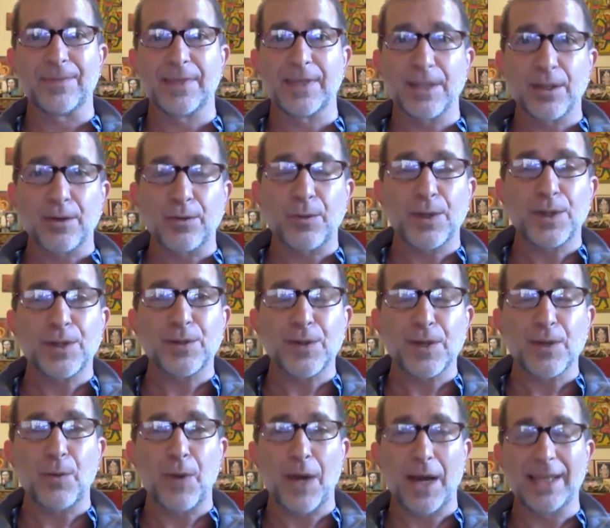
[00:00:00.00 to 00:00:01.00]
And they're
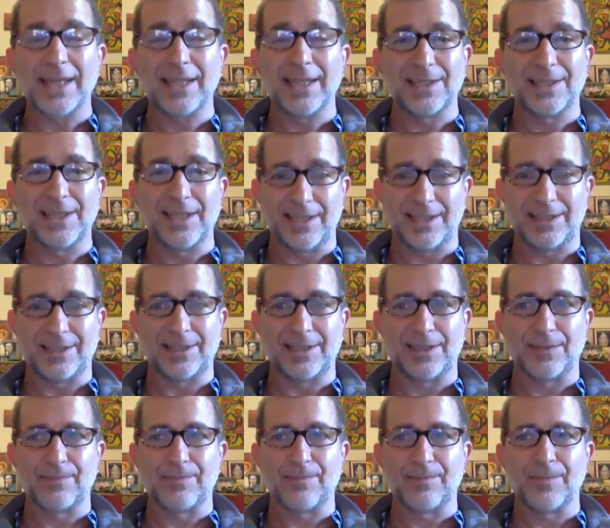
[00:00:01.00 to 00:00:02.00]
wondering why this
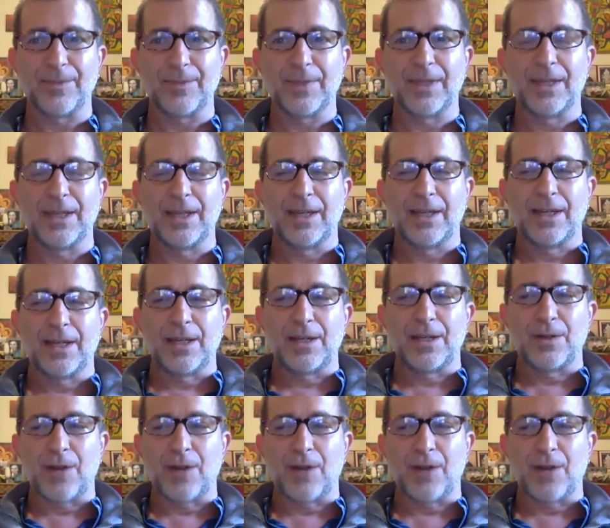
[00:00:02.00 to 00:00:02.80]
is. You